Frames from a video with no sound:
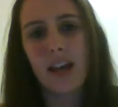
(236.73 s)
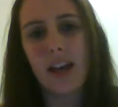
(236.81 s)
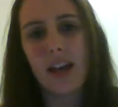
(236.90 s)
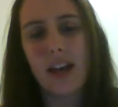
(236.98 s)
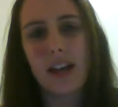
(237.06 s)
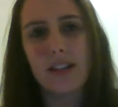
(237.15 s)

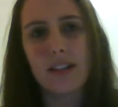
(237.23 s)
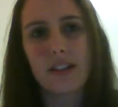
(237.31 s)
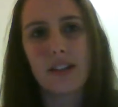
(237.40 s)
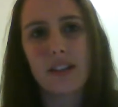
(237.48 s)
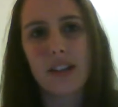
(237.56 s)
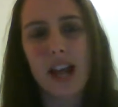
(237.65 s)
to
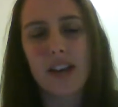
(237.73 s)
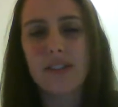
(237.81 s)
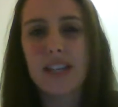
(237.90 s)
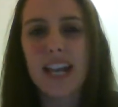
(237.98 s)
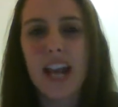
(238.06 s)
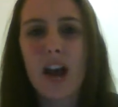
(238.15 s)
kind of
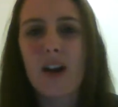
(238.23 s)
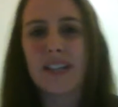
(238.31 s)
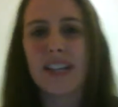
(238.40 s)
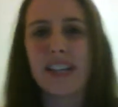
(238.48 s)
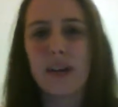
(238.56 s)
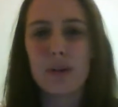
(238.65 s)
seek out a
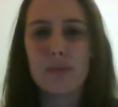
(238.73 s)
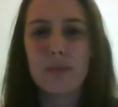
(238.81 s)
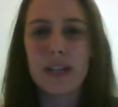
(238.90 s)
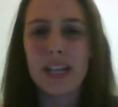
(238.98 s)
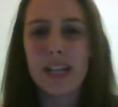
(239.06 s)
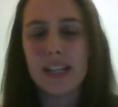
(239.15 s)
day that would
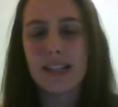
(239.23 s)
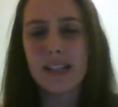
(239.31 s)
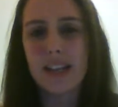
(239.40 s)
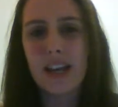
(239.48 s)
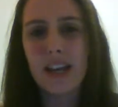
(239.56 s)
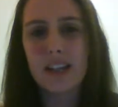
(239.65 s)
be
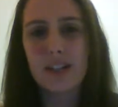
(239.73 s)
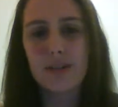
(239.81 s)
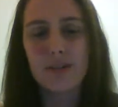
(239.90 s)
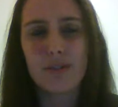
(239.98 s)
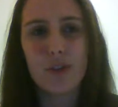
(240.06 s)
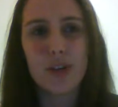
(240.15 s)
easier
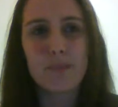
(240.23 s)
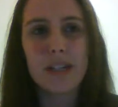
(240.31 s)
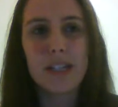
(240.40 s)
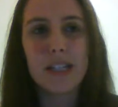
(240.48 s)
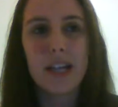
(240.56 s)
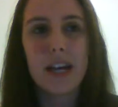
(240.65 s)
to avoid
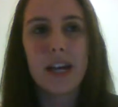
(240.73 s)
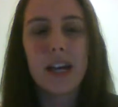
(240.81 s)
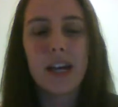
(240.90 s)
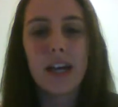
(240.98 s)
media.